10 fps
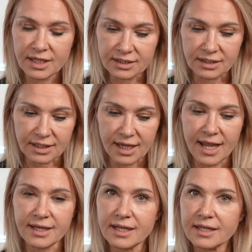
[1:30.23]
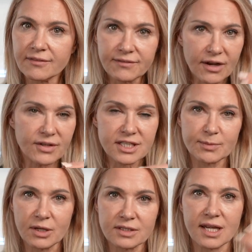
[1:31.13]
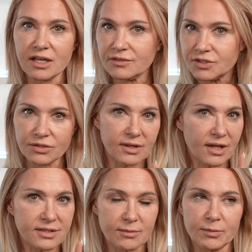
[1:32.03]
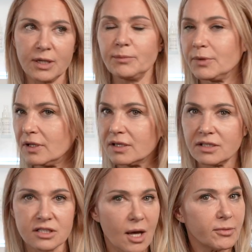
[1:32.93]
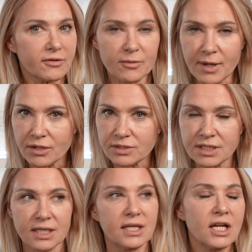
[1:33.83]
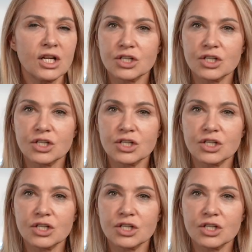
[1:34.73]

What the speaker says: Italy, and in a very small town of 2,000 people on the top of a mountain.